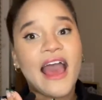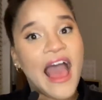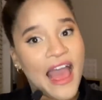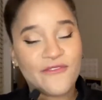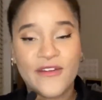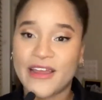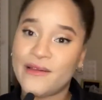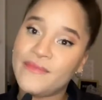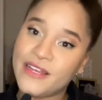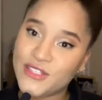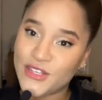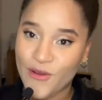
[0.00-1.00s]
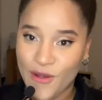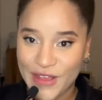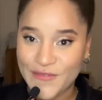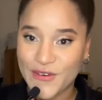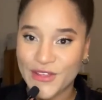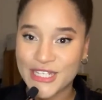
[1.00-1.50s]
I recommend going
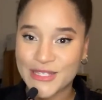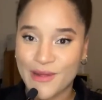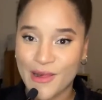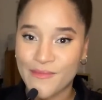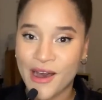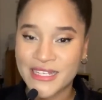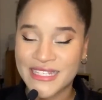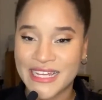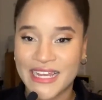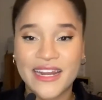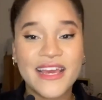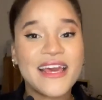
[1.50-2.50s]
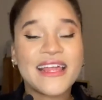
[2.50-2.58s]
for the small Boston.